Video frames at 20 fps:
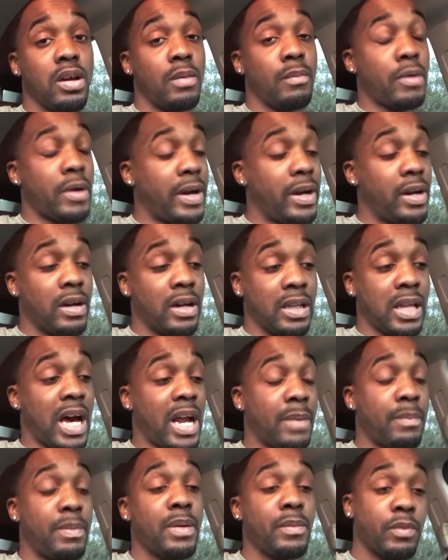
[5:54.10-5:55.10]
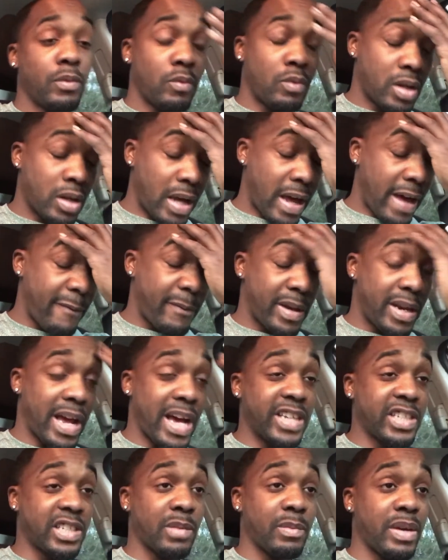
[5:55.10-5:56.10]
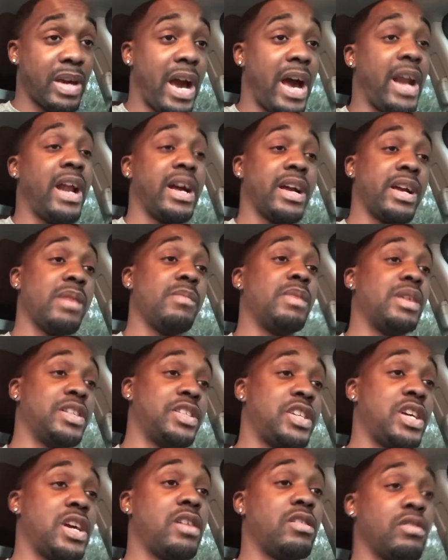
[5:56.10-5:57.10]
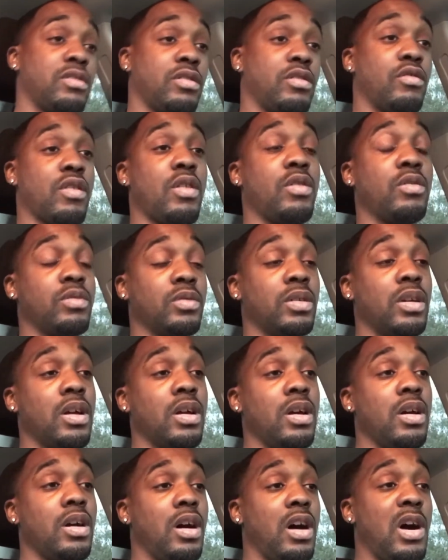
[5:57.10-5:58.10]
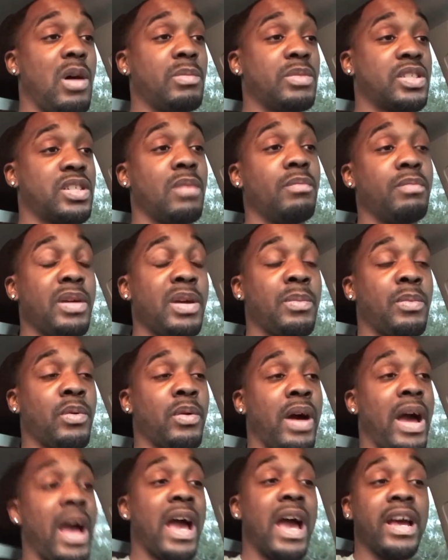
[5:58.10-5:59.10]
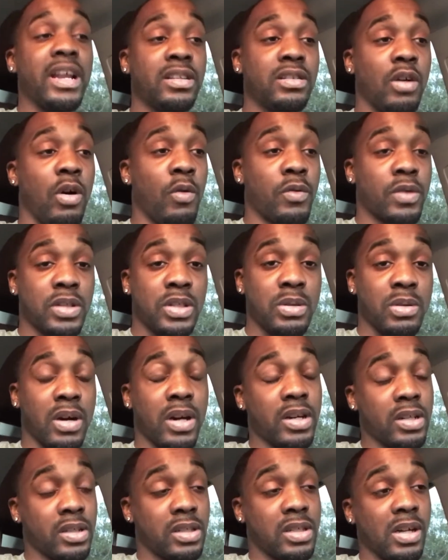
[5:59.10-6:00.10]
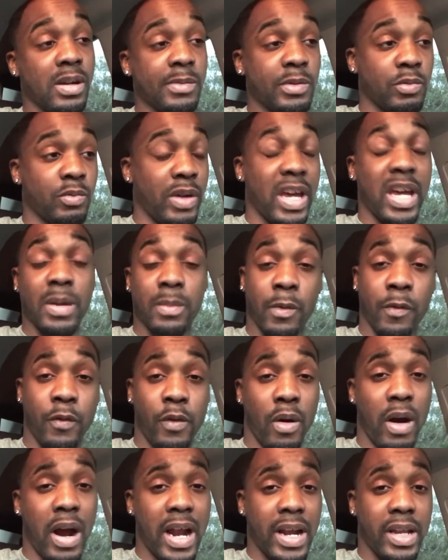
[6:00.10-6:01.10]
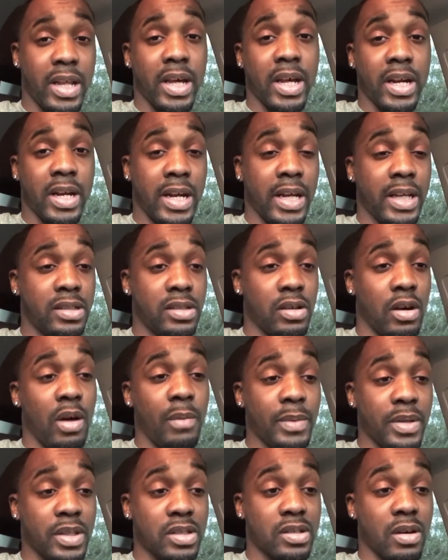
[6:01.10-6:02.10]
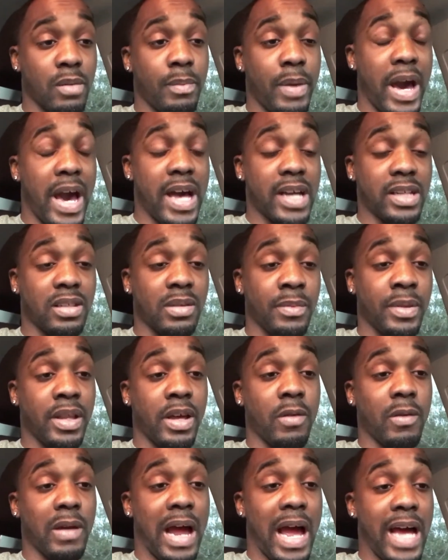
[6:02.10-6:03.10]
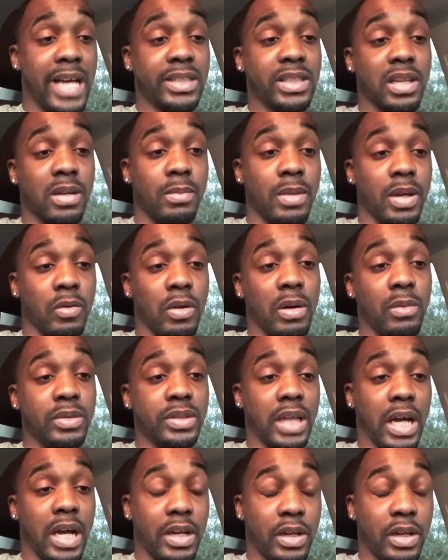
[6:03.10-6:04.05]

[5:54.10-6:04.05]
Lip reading: prayer. A lot of people have been asking me, how did I get my channel to grow? Some people had over 200 subs way before I did, and they saw me surpass them, and they were asking me what was I